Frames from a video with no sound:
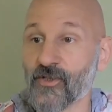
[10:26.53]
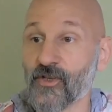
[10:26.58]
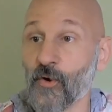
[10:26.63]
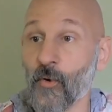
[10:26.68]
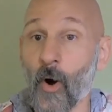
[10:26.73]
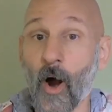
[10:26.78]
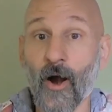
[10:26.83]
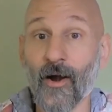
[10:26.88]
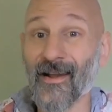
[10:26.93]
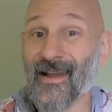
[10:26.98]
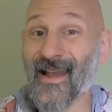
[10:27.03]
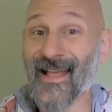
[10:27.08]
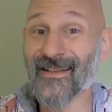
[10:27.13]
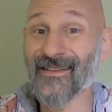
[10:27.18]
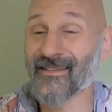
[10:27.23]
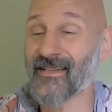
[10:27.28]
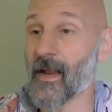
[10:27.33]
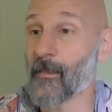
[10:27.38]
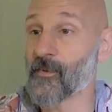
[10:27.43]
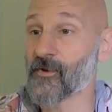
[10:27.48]
So our
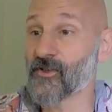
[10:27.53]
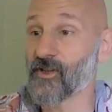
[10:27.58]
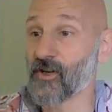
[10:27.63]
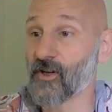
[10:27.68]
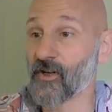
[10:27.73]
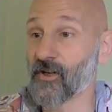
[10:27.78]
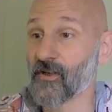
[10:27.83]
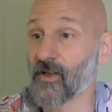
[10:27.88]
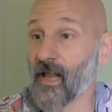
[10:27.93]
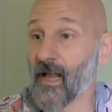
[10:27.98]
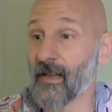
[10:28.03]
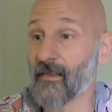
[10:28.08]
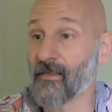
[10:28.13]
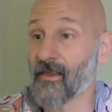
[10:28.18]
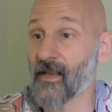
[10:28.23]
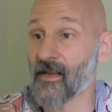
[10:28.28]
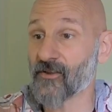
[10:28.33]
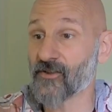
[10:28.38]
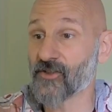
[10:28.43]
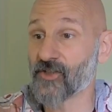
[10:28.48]
next step is going to look like
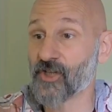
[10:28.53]
this,